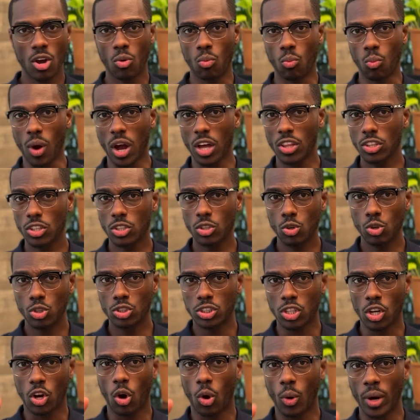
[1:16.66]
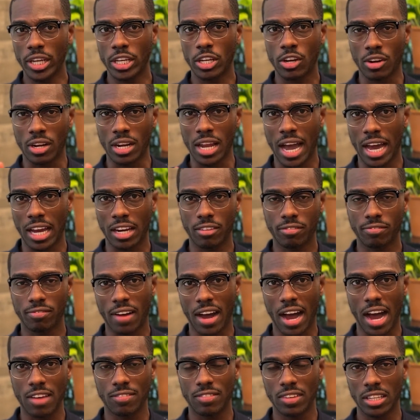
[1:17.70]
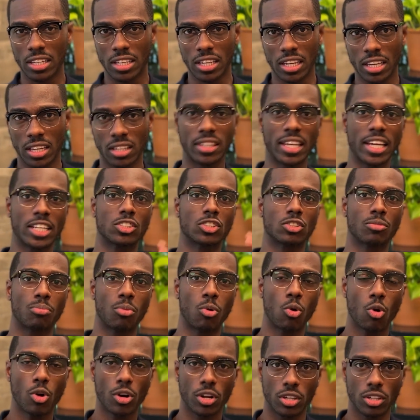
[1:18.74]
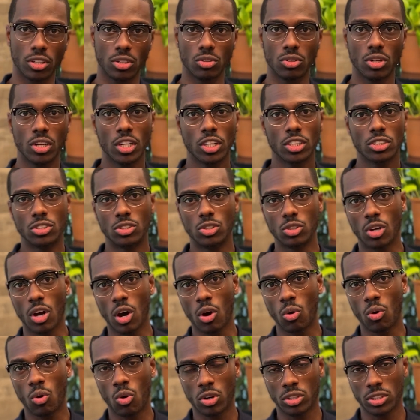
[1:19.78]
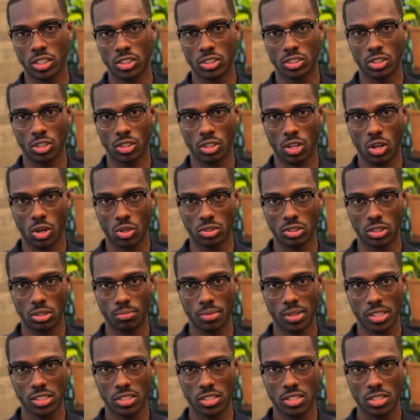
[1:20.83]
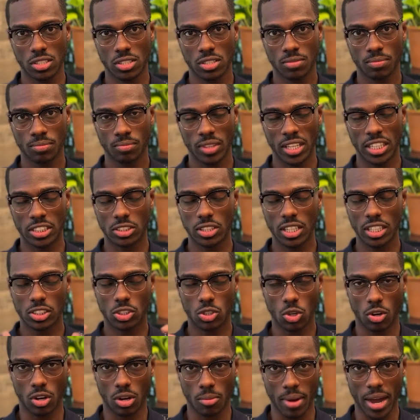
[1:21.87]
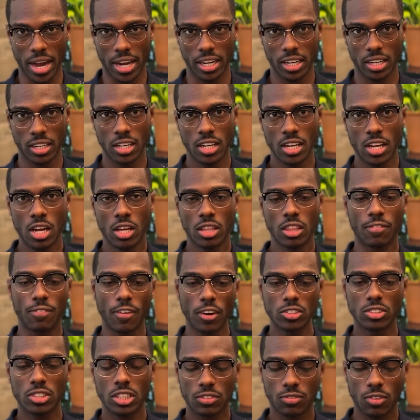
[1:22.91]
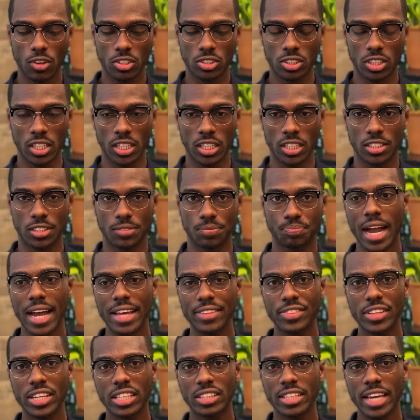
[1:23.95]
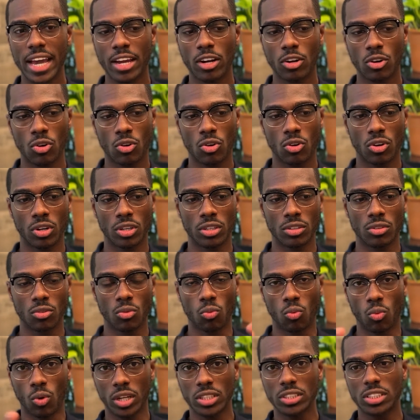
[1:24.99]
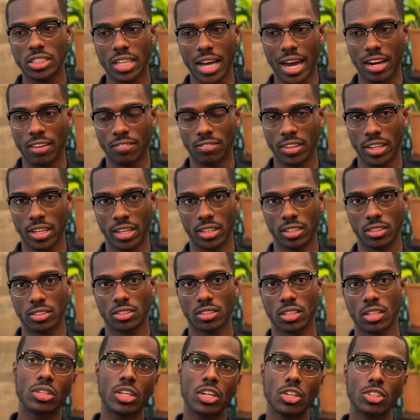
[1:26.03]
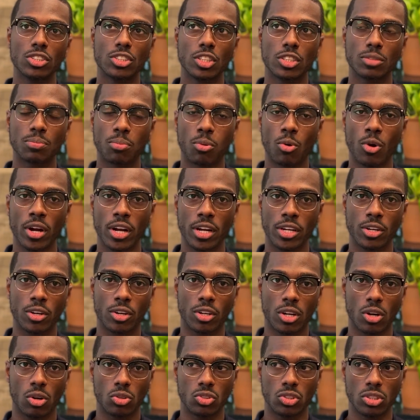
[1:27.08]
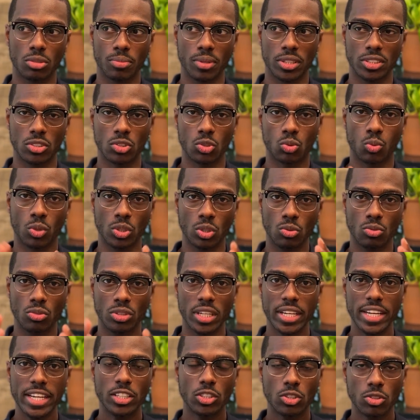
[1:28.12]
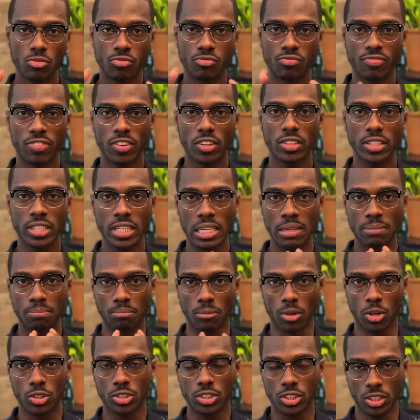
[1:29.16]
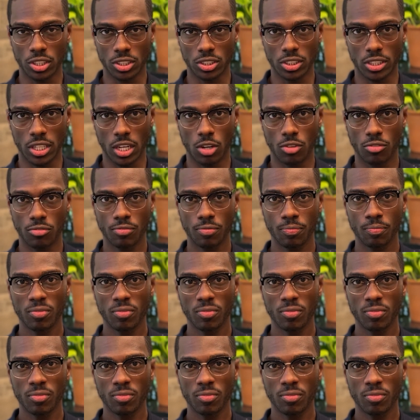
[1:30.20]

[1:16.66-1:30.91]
whether you should quit your 9 to 5 and gig that's supporting you to go all into your coaching business. And so let's talk about it. The first thing first is, I think that on one side of things, there is this point in your coaching business where you need to fully immerse yourself